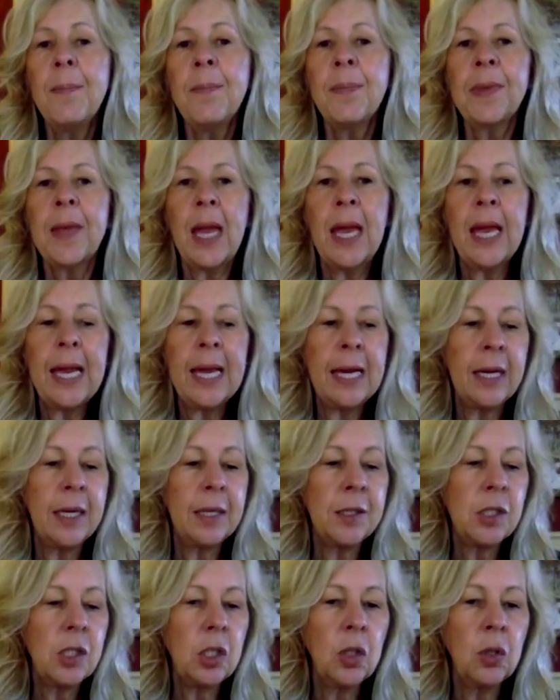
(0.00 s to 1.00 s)

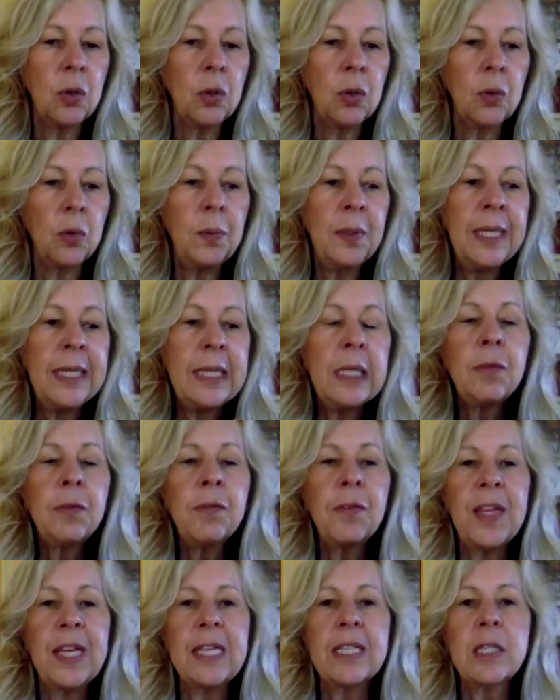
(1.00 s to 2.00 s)
And you live
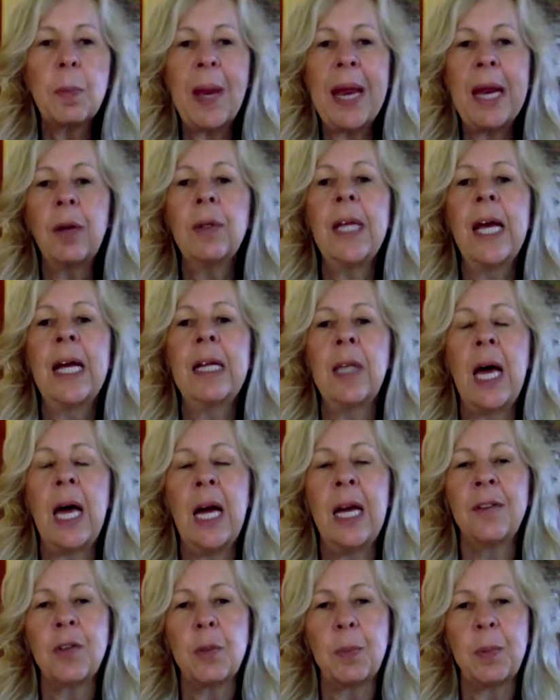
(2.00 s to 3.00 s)
these parallel
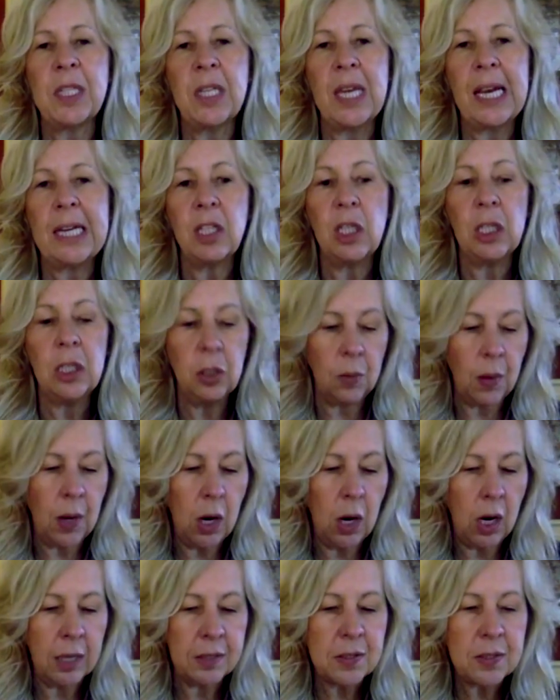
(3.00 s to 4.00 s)
lives protecting your
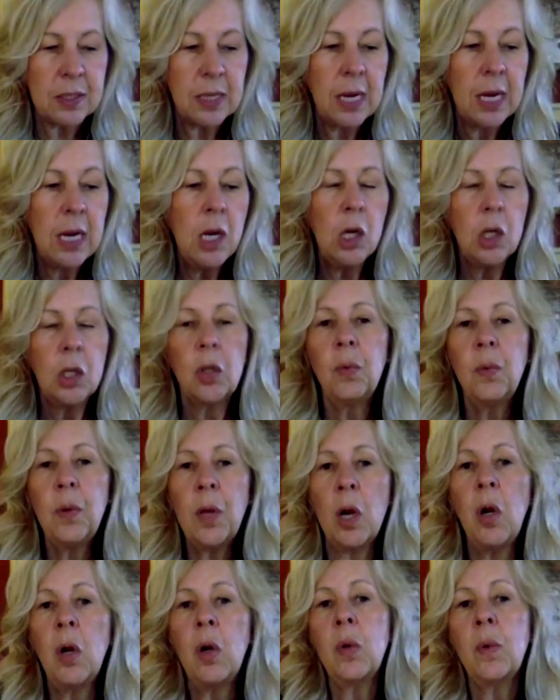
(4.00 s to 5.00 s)
hearts. You
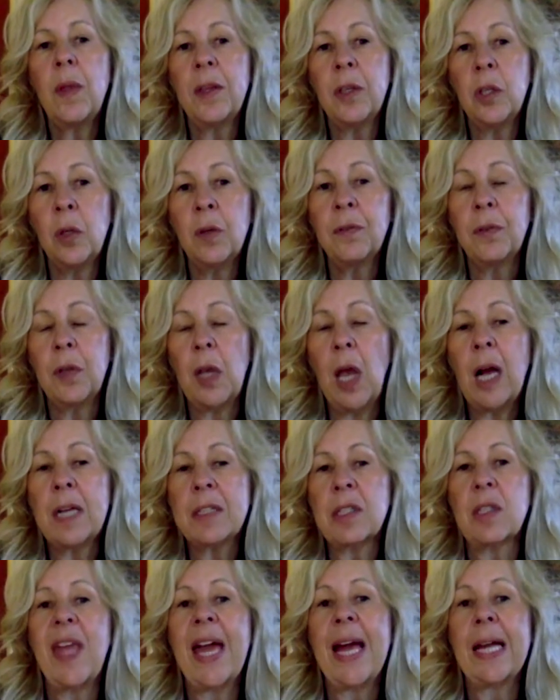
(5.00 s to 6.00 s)
know, you've
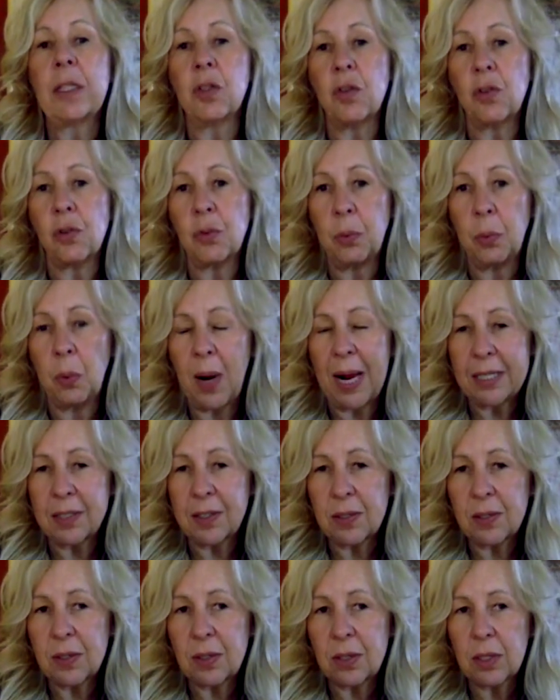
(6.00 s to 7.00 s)
lost that
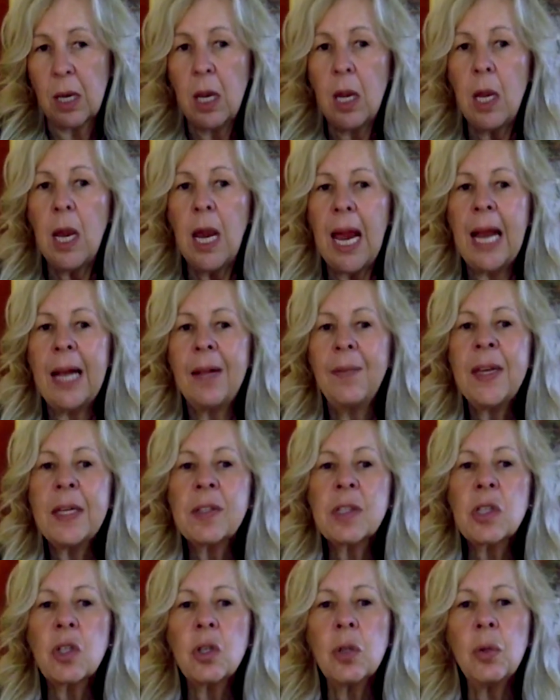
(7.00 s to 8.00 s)
trust. Mm-hmm. And
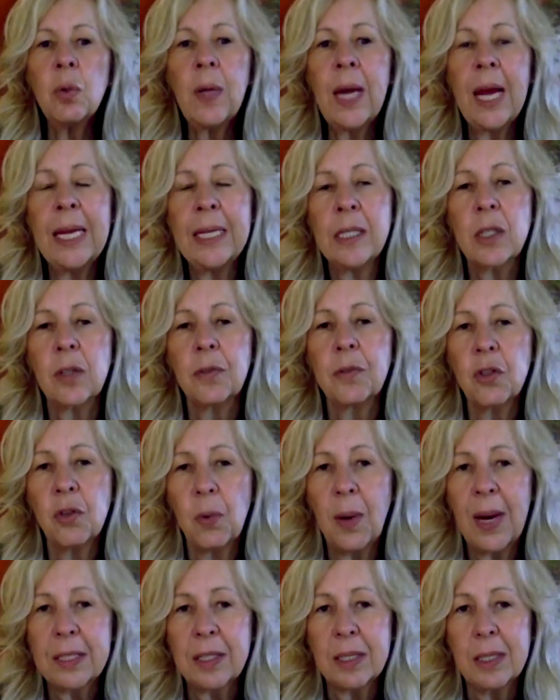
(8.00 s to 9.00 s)
there's two kinds of
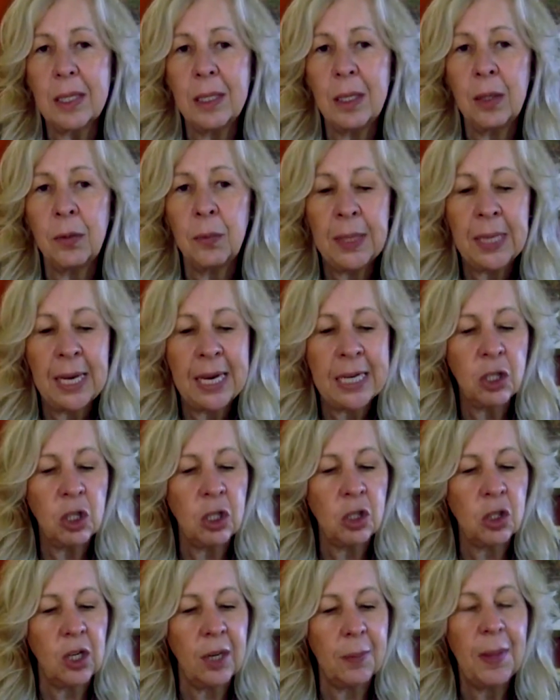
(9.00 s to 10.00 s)
trust in a
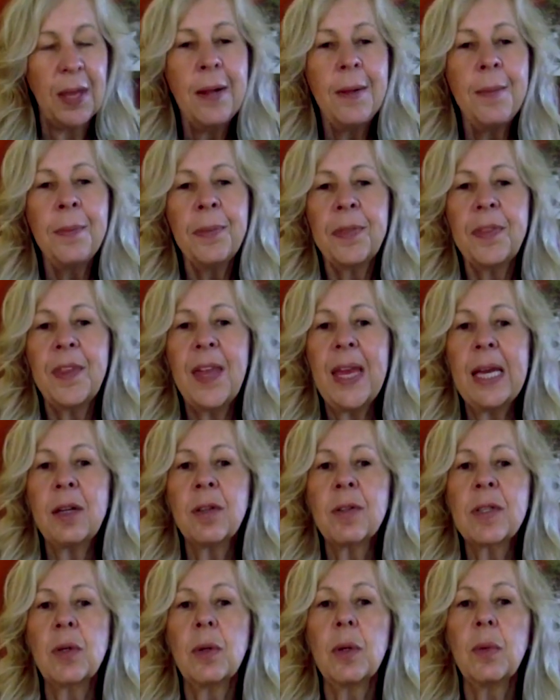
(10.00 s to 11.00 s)
relationship.
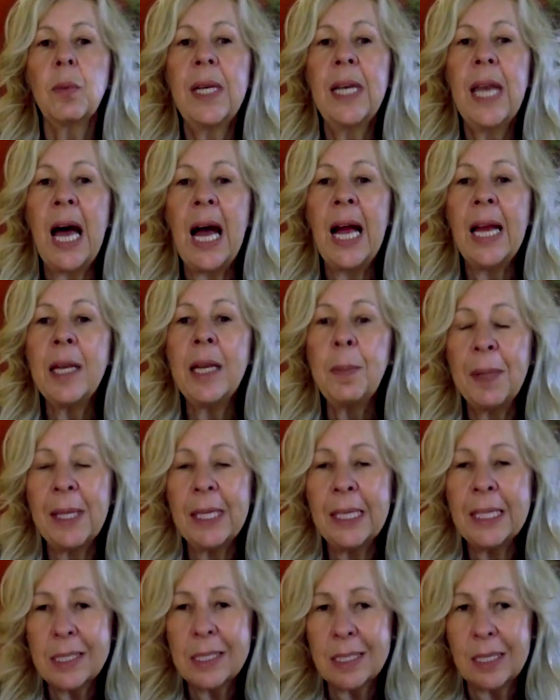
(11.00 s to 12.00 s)
There's
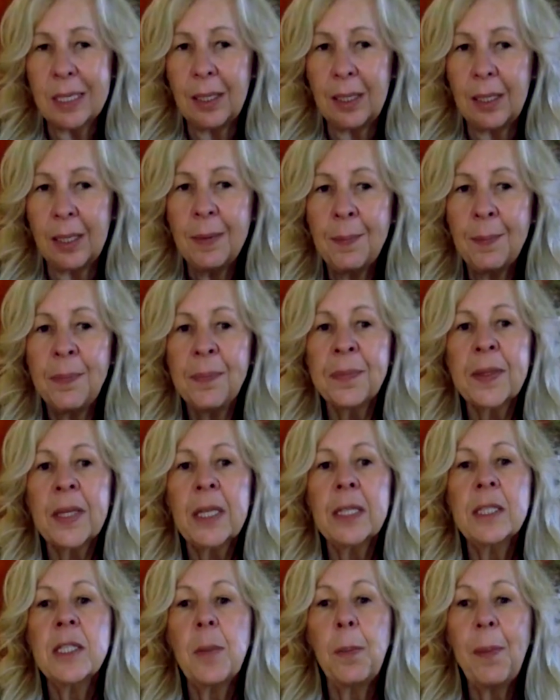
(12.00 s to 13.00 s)
reliability,
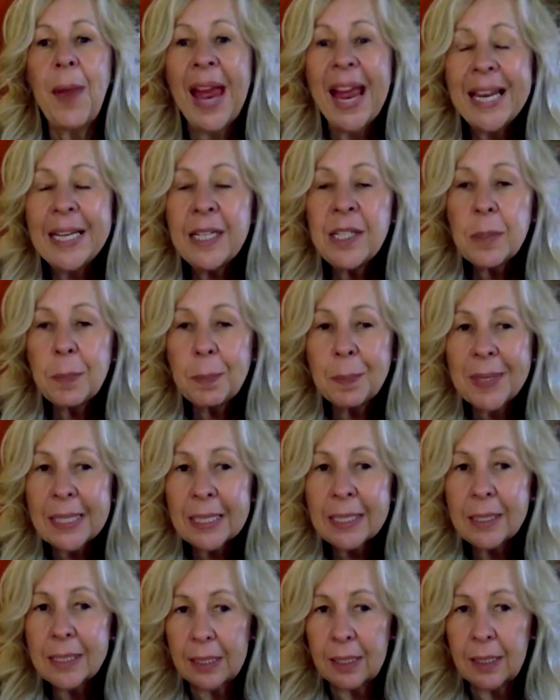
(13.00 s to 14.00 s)

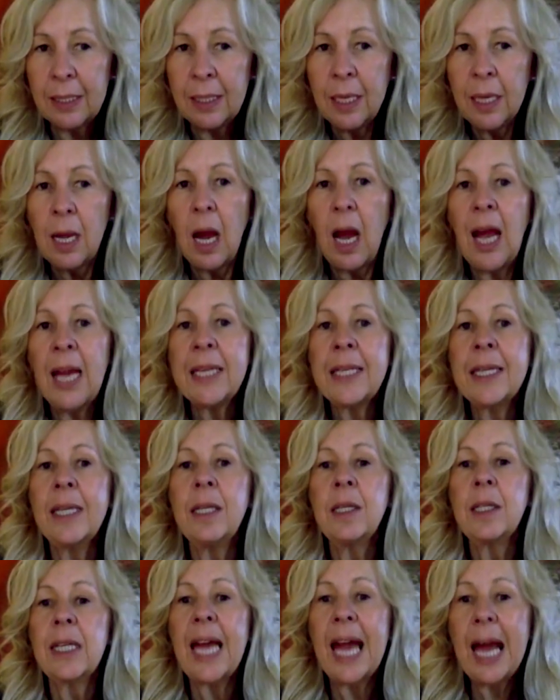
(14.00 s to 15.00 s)
dependability, I
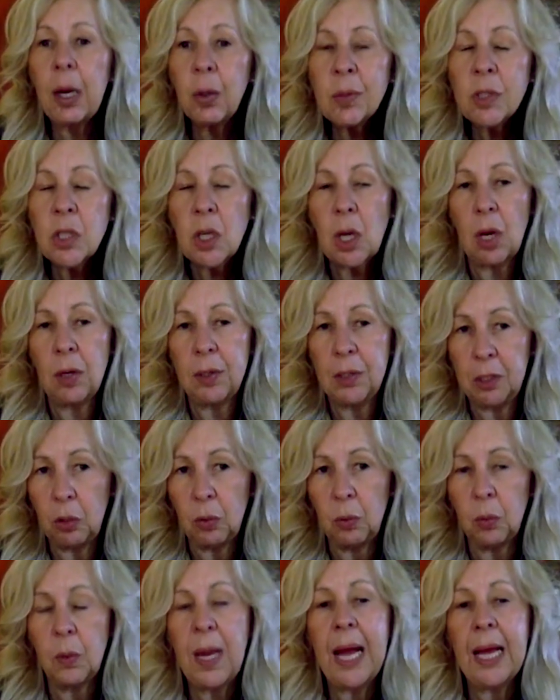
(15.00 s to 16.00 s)
can count on
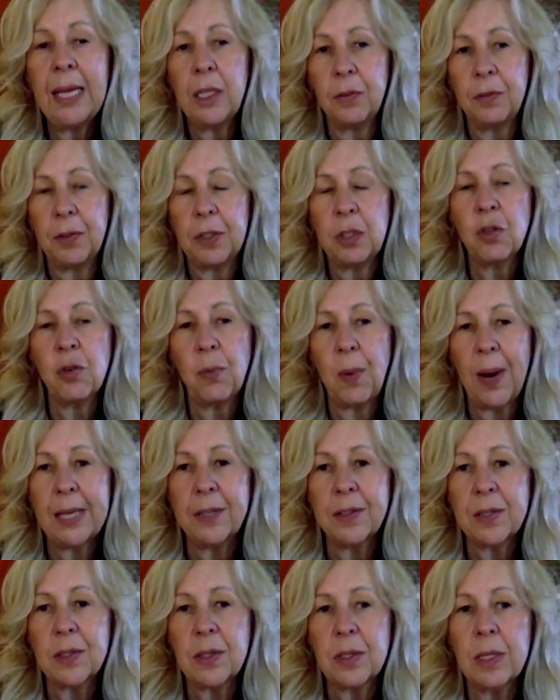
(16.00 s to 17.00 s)
you kind of a
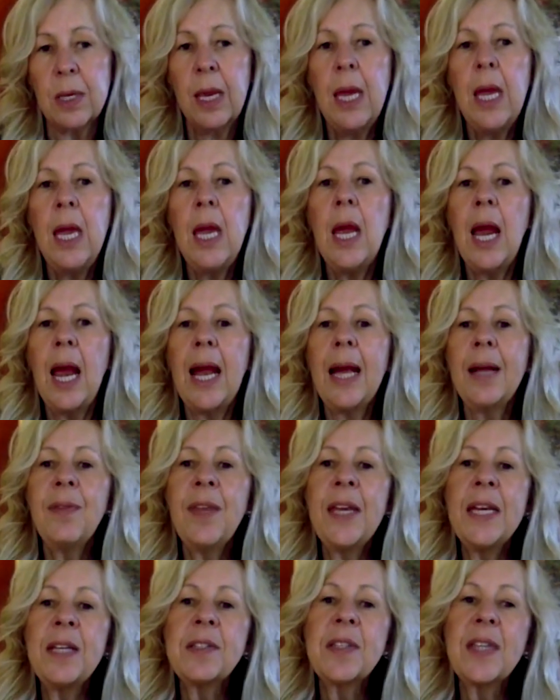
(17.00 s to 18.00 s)
trust. Mm-hmm. And
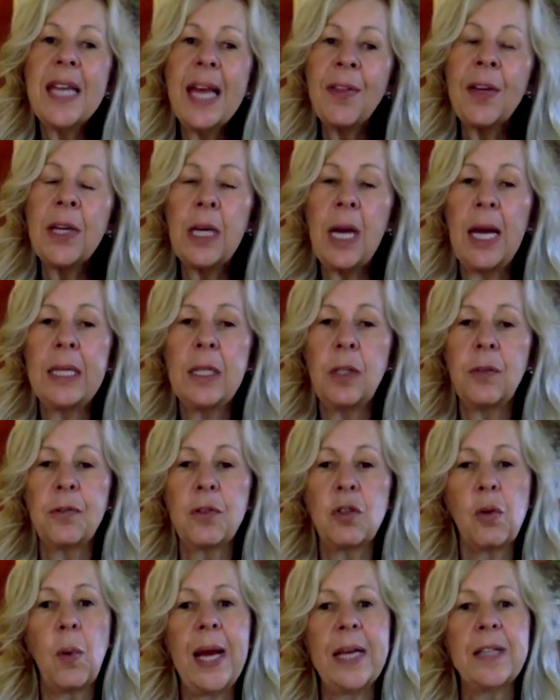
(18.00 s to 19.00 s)
there's the other kind of
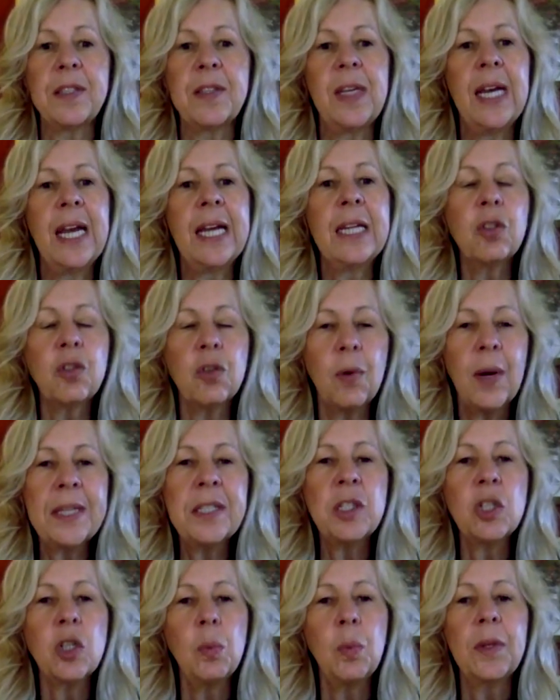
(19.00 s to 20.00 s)
trust that I
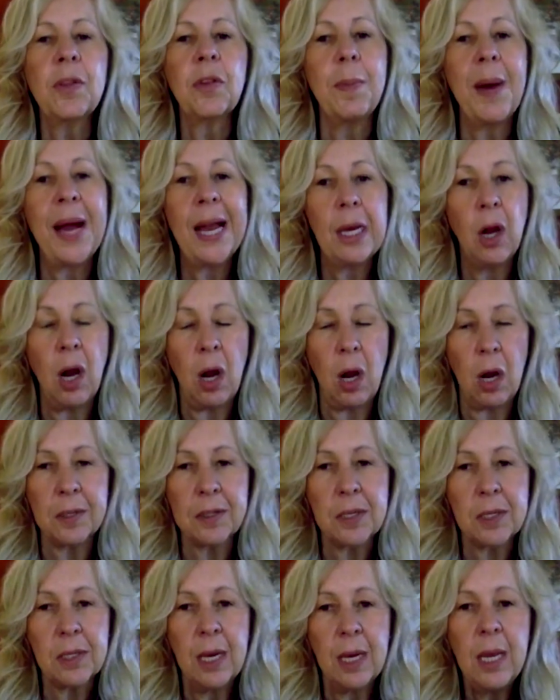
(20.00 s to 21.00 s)
trust you with my heart.
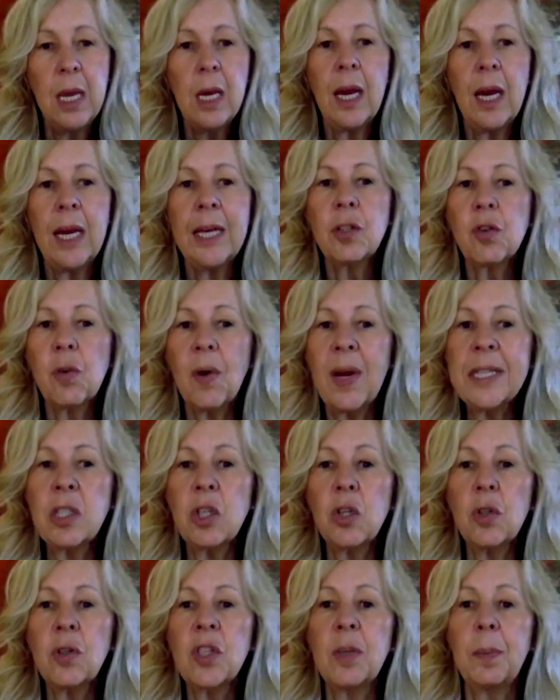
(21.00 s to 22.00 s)
Mm-hmm. I
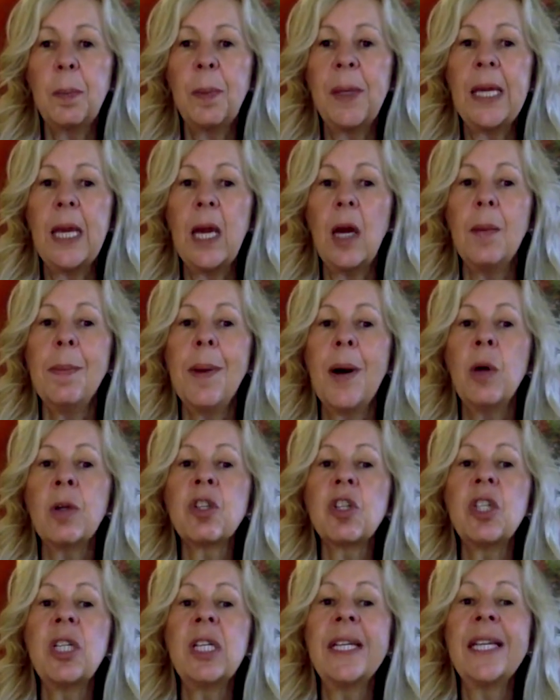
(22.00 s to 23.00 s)
trust you to be
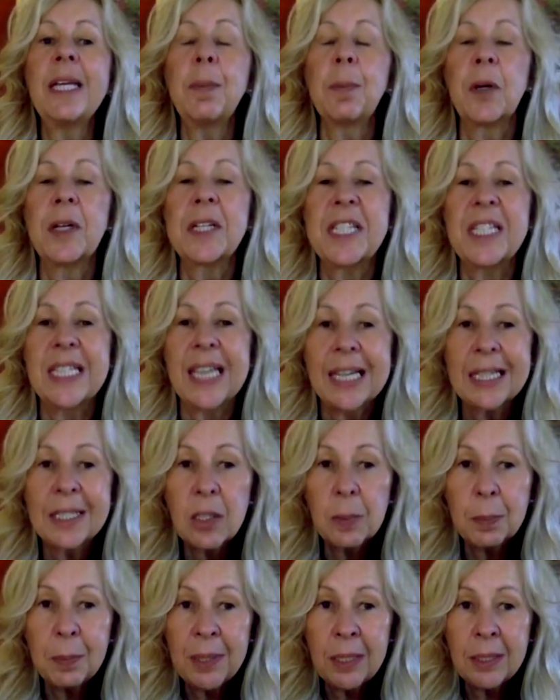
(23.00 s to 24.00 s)
emotionally
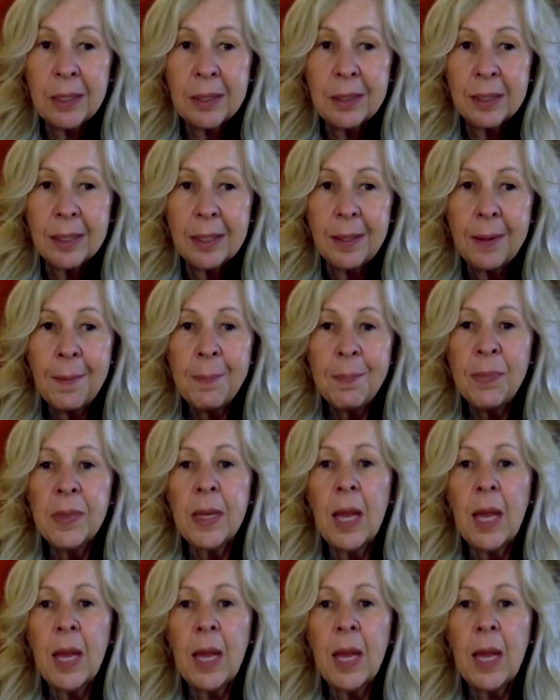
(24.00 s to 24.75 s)
predictable. Mm-hmm.